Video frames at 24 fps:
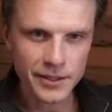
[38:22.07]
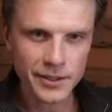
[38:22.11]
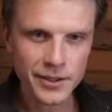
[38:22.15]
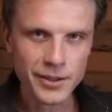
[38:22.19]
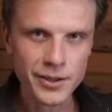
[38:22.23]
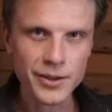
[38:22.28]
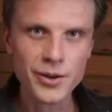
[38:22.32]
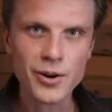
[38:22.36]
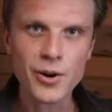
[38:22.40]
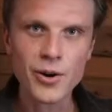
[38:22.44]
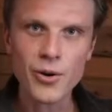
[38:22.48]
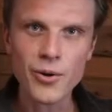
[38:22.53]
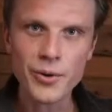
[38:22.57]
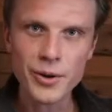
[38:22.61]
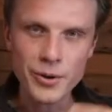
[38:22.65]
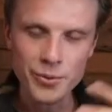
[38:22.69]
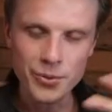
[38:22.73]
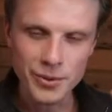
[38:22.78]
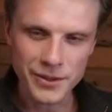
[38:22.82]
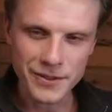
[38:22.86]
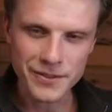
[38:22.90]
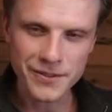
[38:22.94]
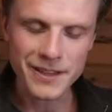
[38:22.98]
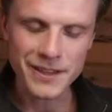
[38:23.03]
going with
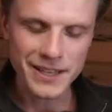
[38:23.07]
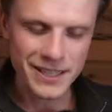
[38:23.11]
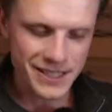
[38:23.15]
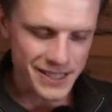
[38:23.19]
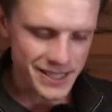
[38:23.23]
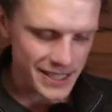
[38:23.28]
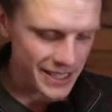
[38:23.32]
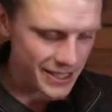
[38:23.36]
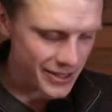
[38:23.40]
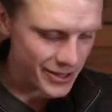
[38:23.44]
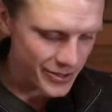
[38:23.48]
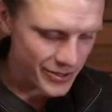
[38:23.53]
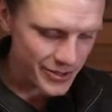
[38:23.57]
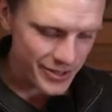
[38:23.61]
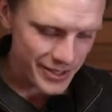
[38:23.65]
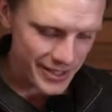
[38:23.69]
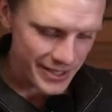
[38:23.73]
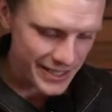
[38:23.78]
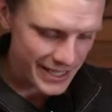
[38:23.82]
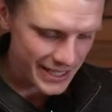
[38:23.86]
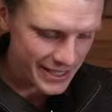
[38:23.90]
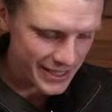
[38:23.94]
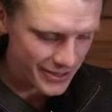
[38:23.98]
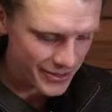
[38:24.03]
things that look
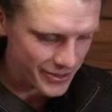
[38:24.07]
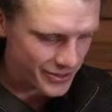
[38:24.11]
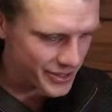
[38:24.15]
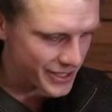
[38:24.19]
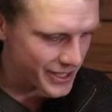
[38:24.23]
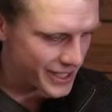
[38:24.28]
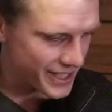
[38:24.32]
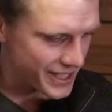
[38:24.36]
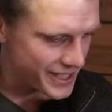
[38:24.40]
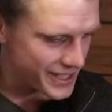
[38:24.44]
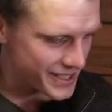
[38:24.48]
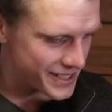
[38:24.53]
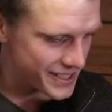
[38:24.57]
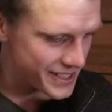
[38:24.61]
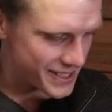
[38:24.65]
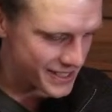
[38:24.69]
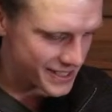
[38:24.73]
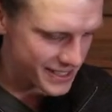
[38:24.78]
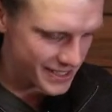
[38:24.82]
nice.